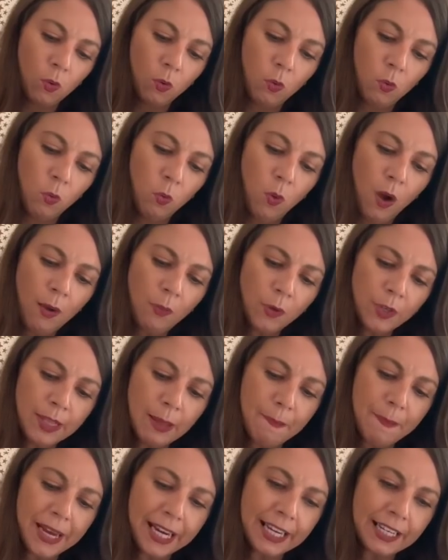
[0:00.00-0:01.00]
what were
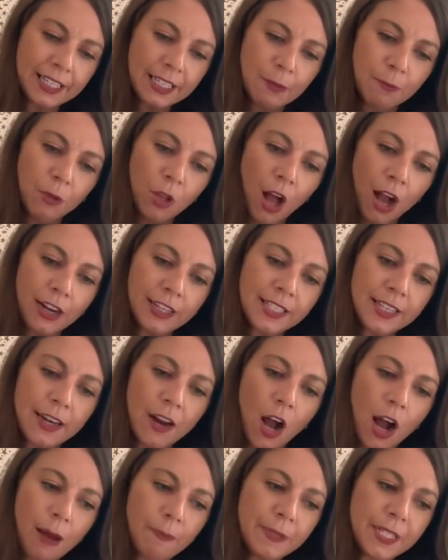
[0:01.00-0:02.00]
the biggest blocks and
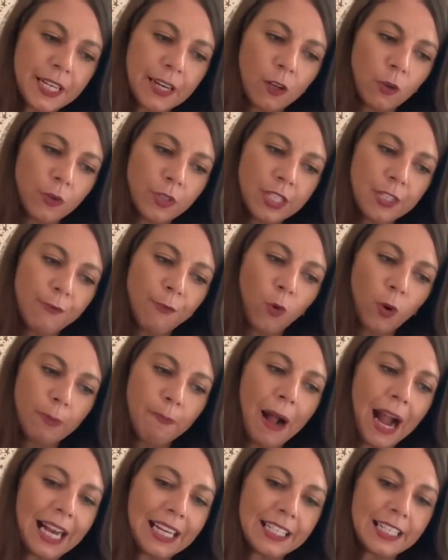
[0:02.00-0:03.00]
obstacles for
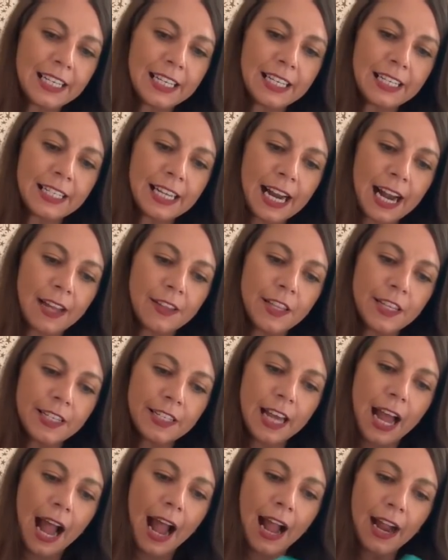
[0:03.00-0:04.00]
Pisces and
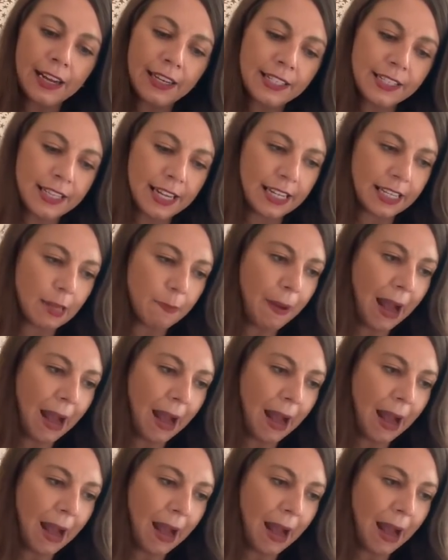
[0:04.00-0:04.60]
this ex in the